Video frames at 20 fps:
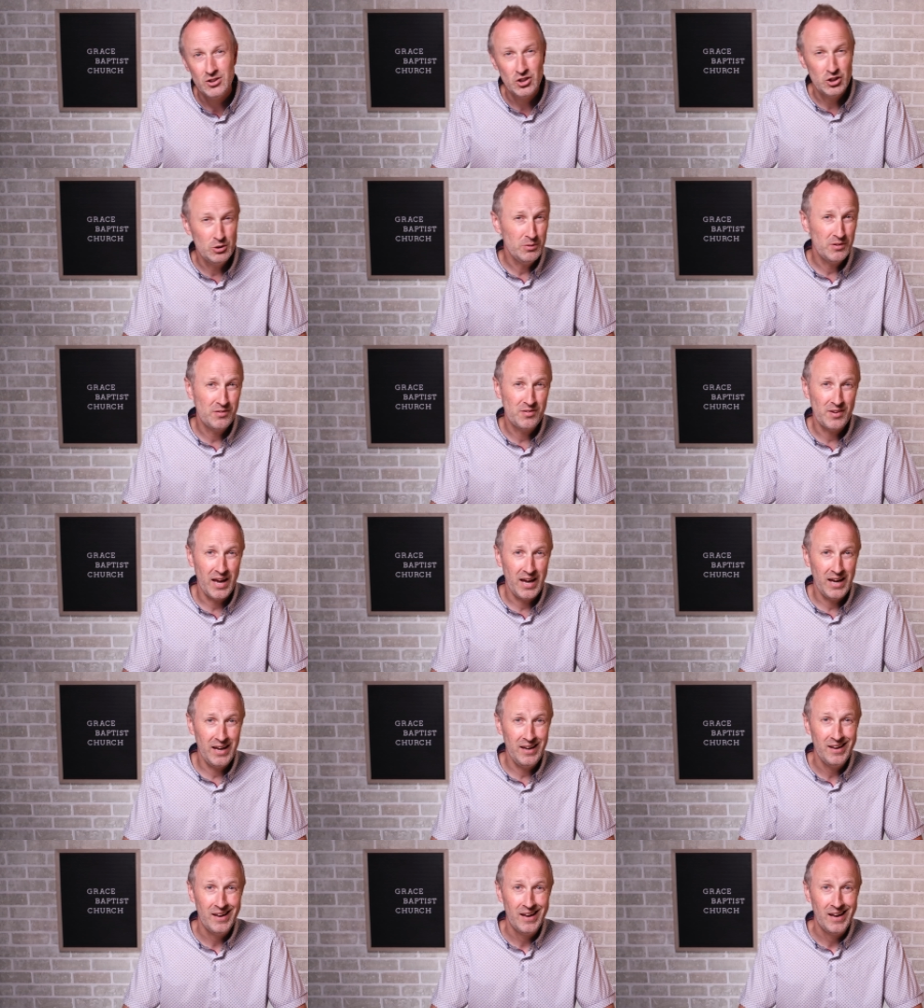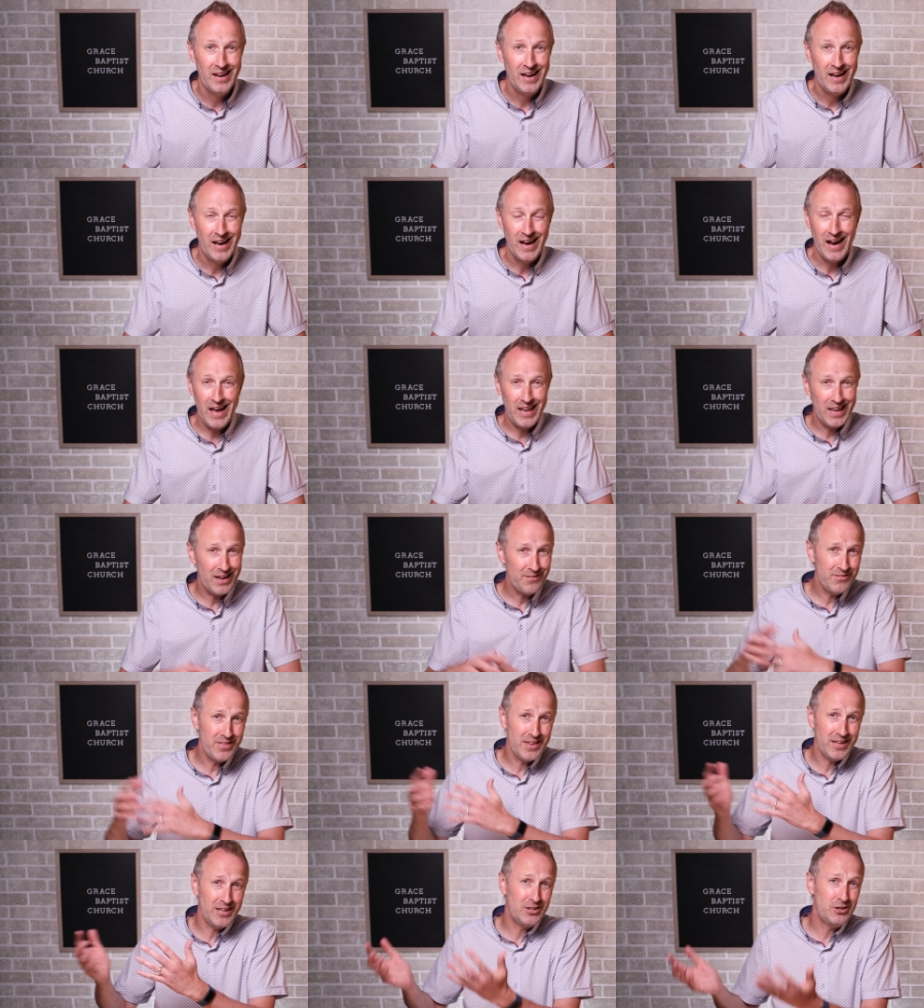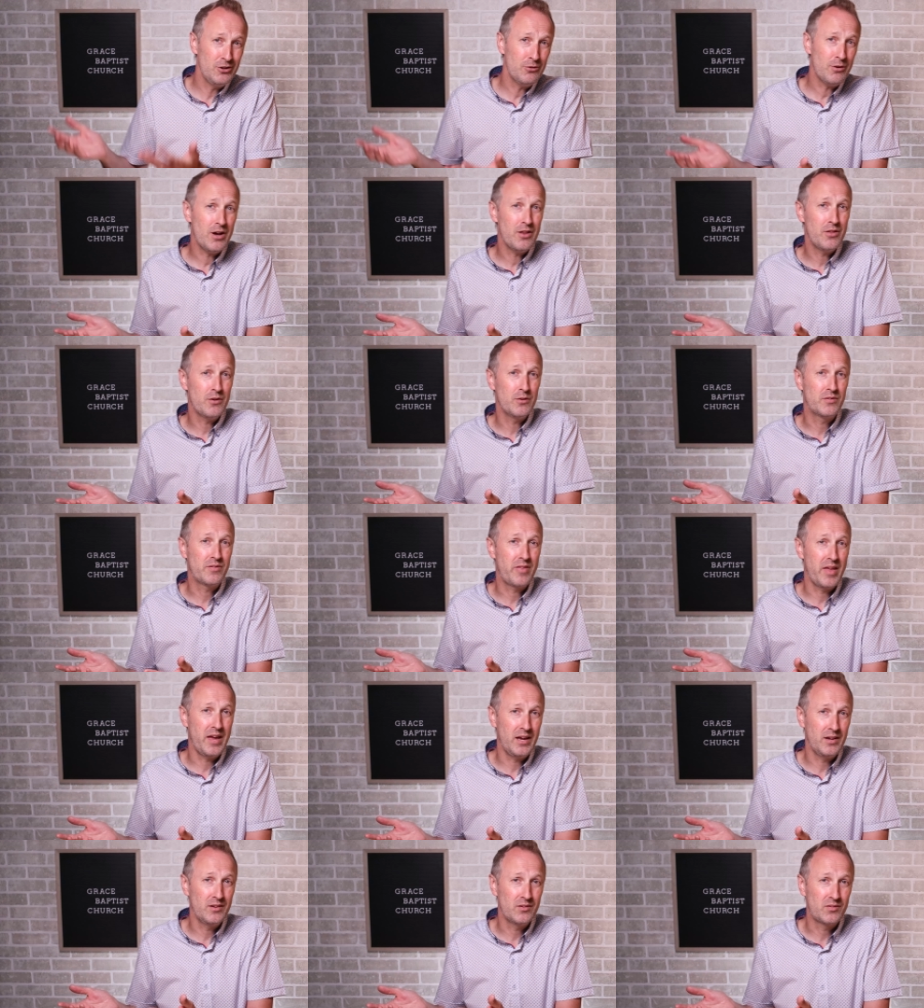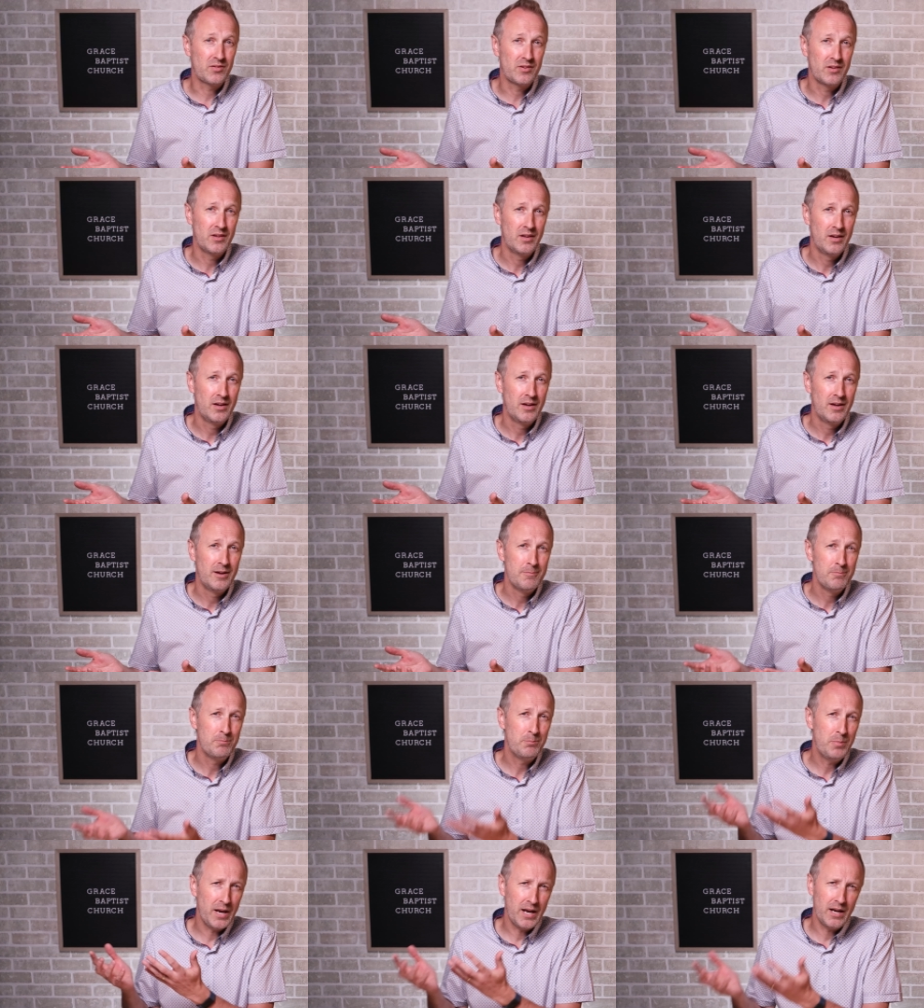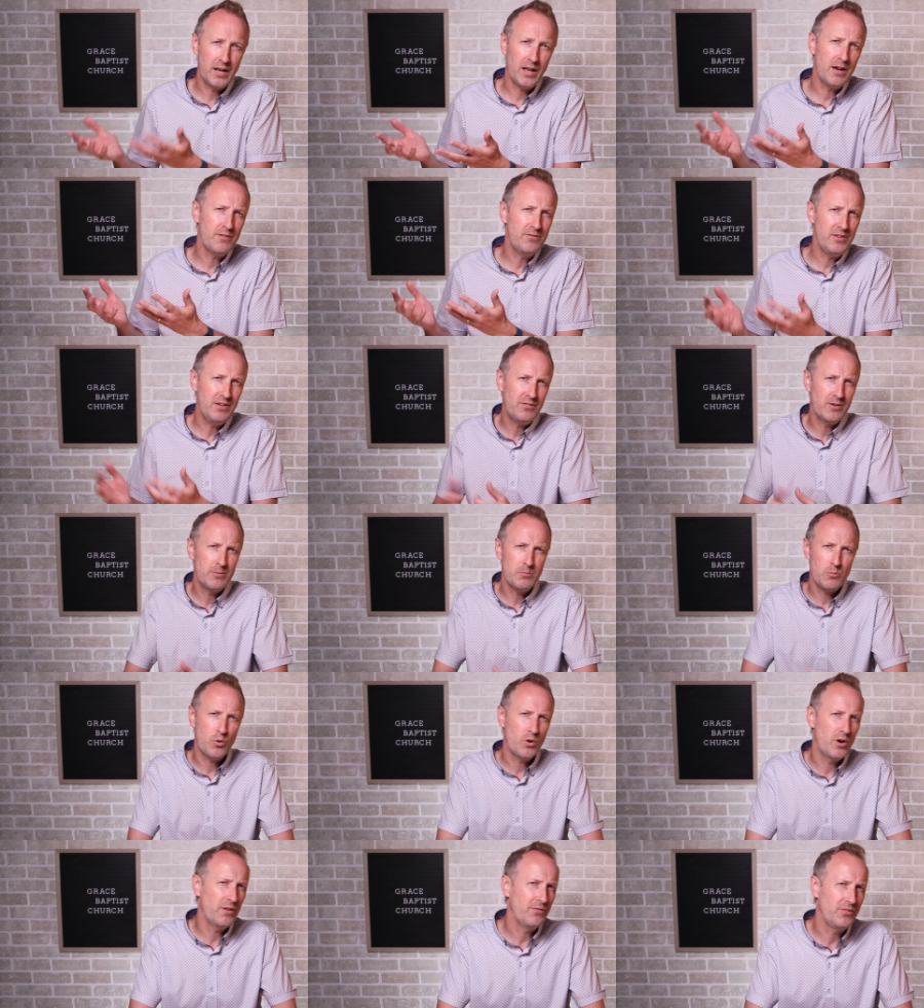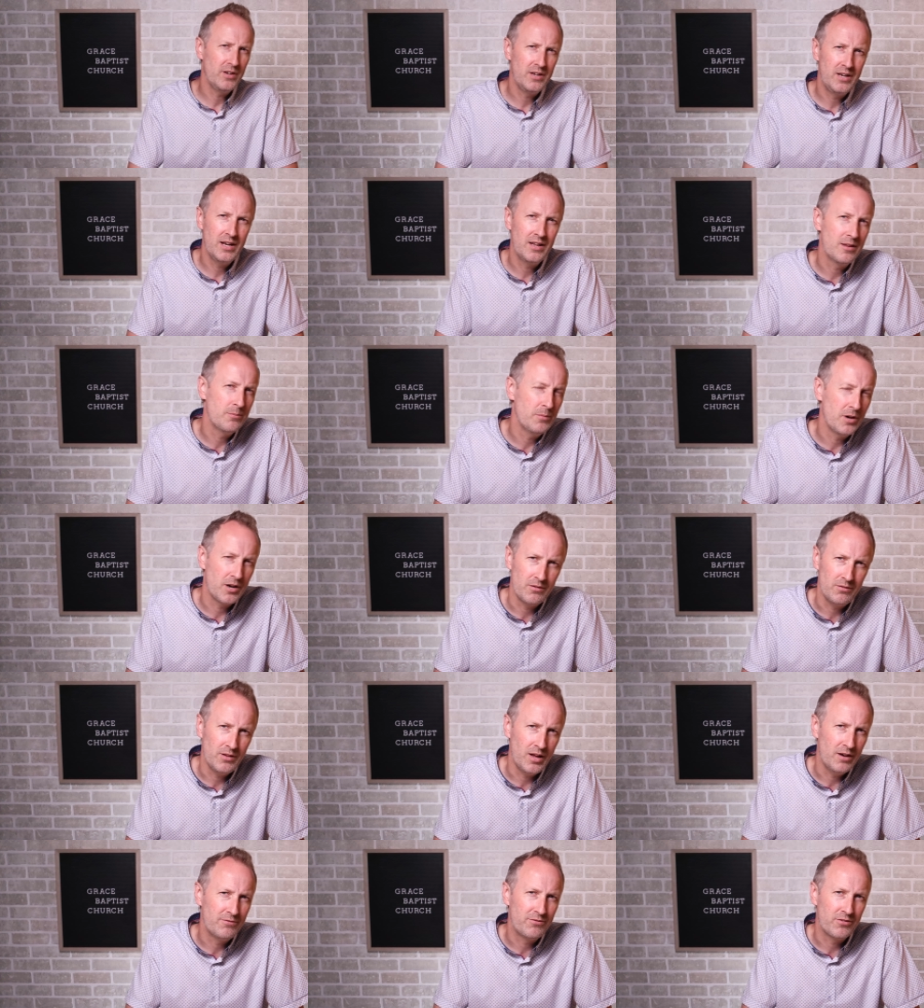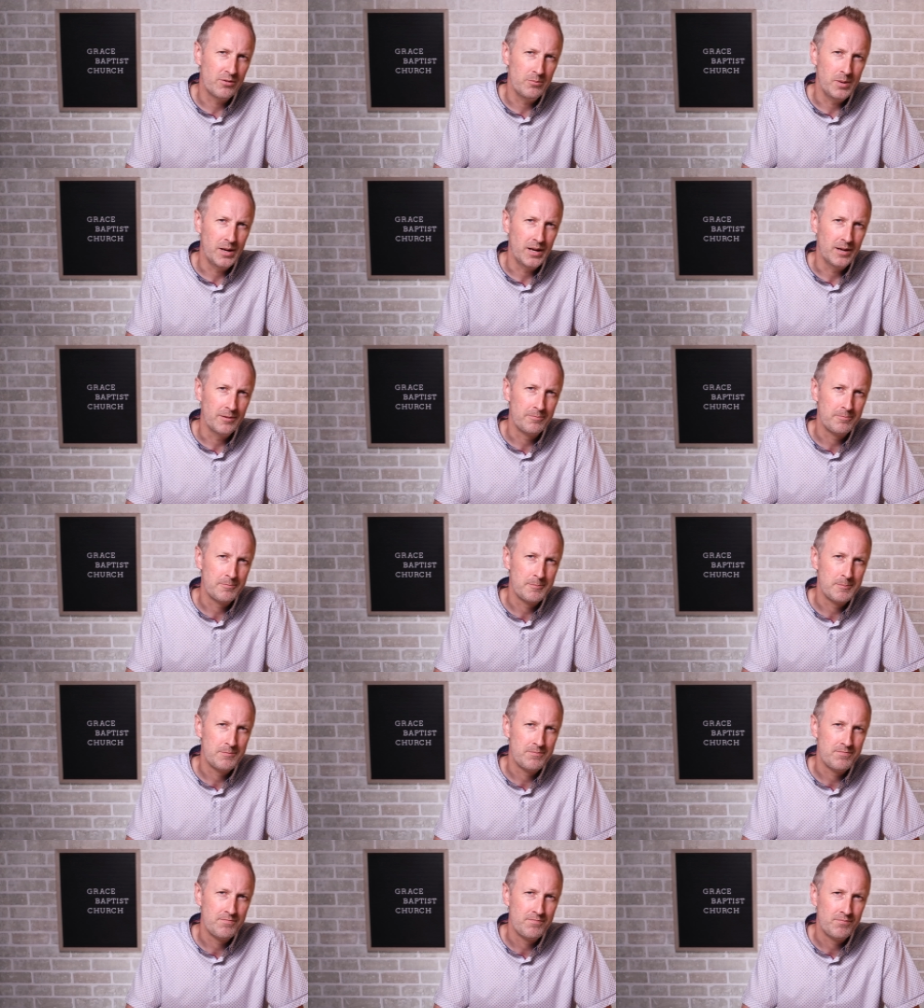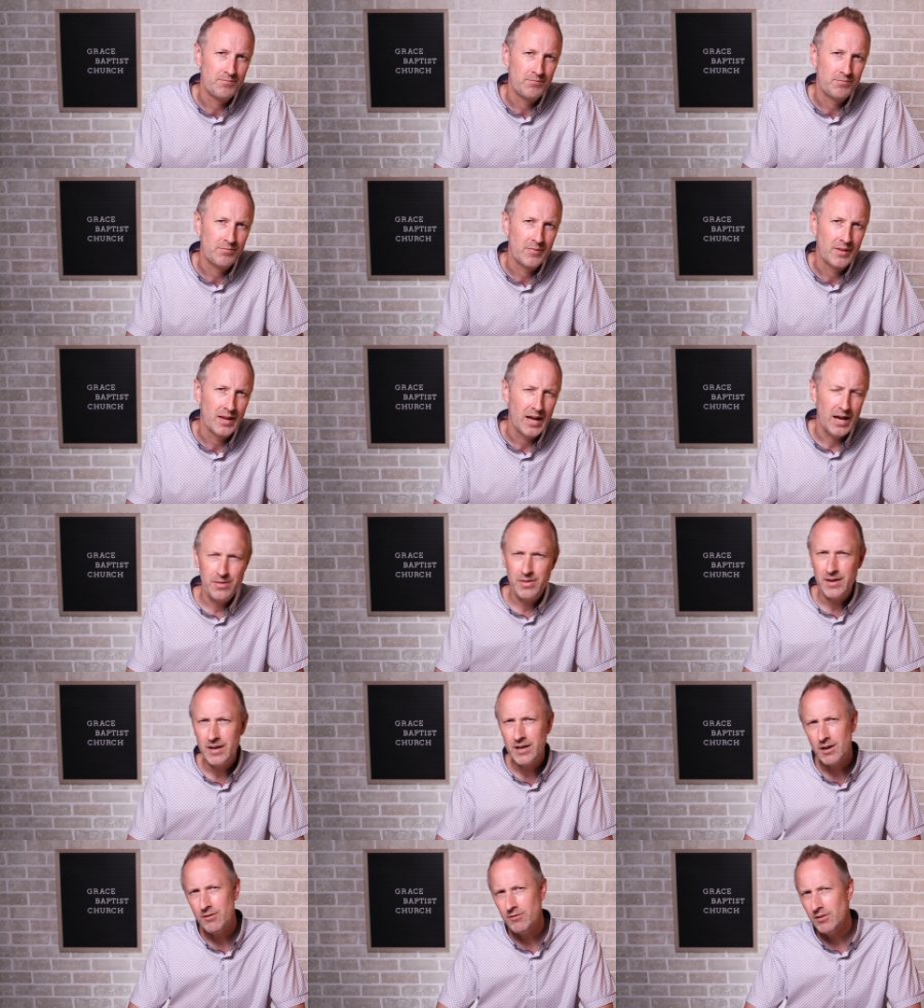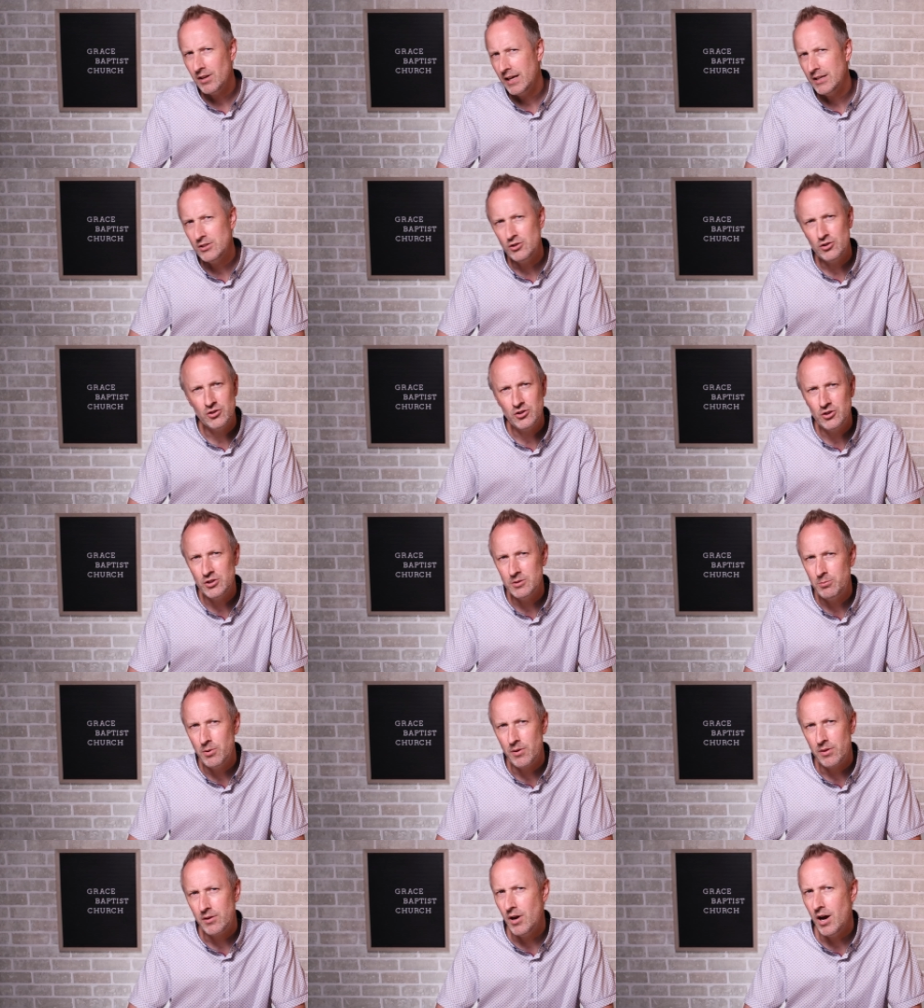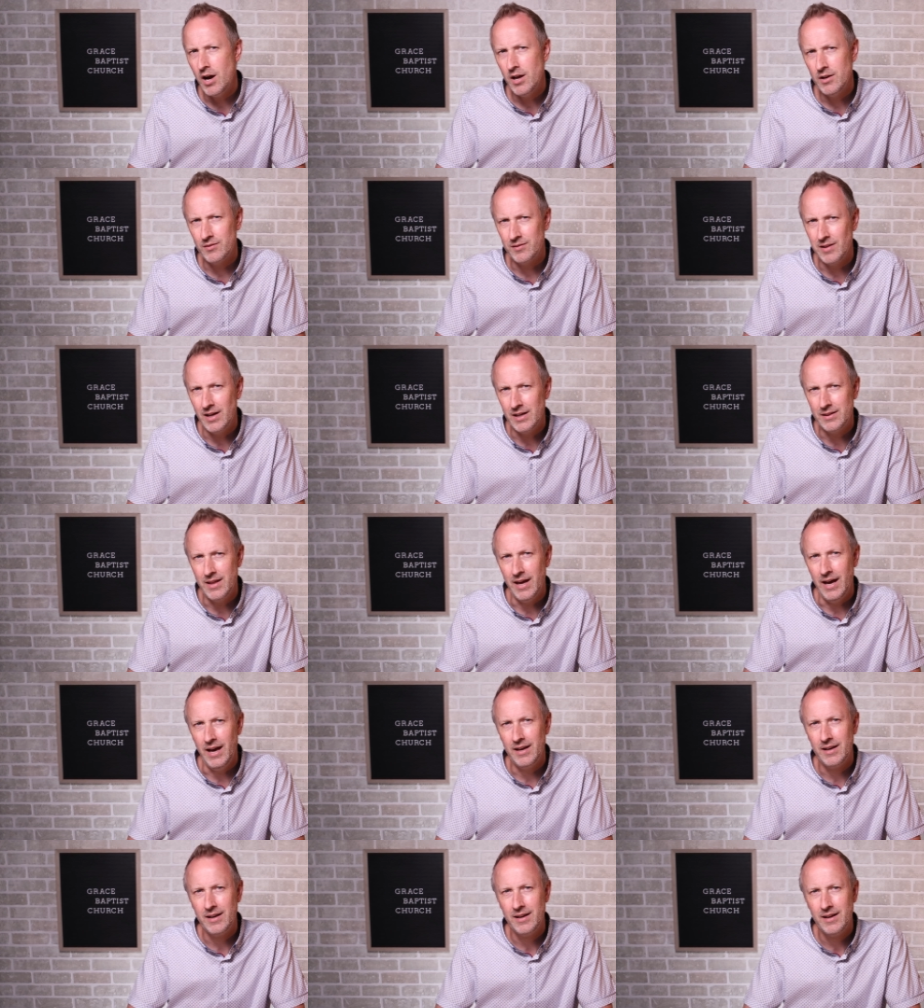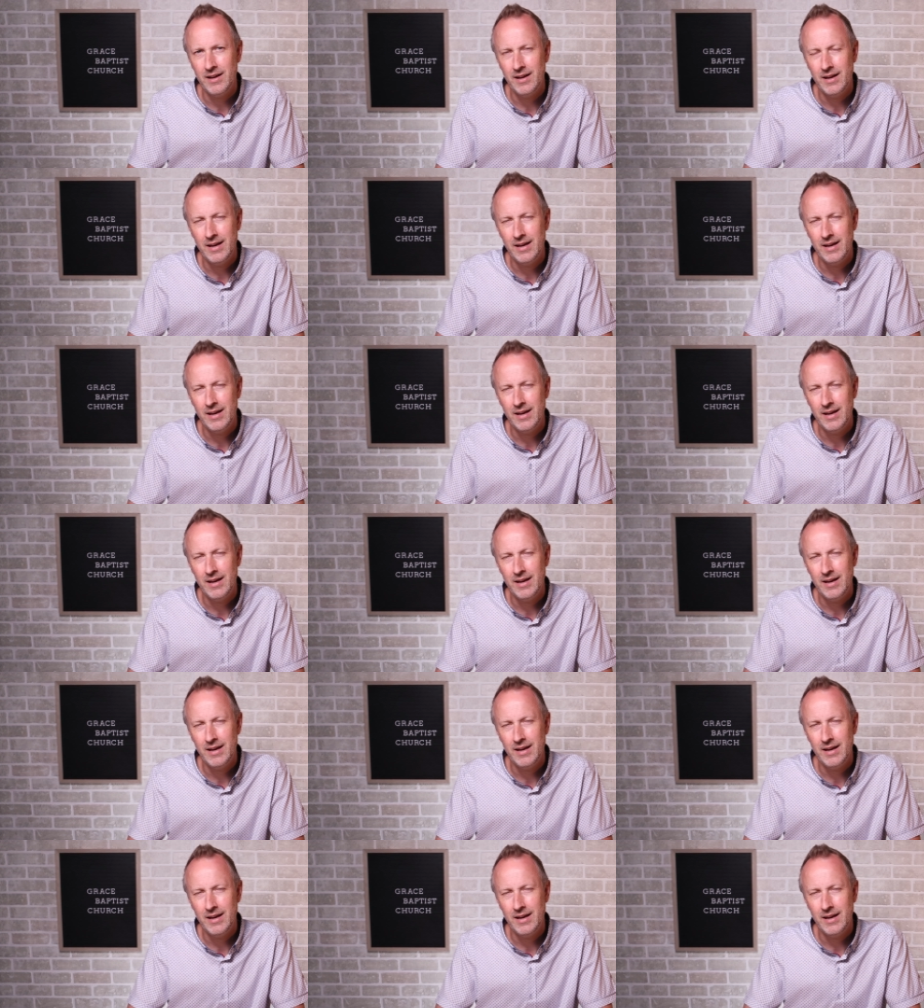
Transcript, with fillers: She would say, I love that you do all those things, but I'd love even more if you did them out of love for me. I think our relationship with God is like that.